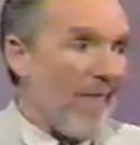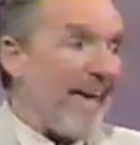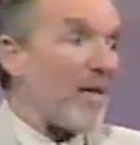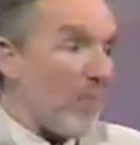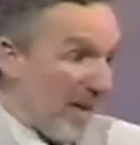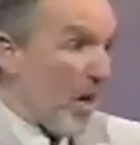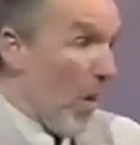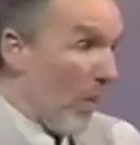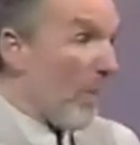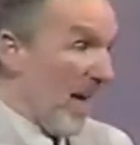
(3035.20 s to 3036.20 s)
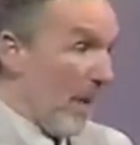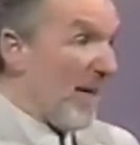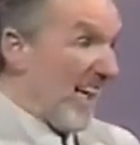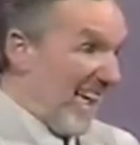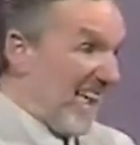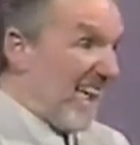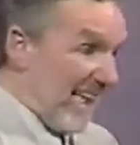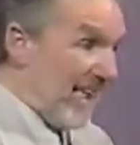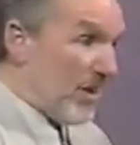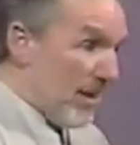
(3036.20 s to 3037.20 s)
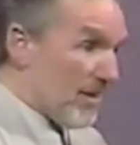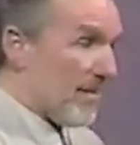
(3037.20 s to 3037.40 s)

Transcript: that'll be homecoming indeed.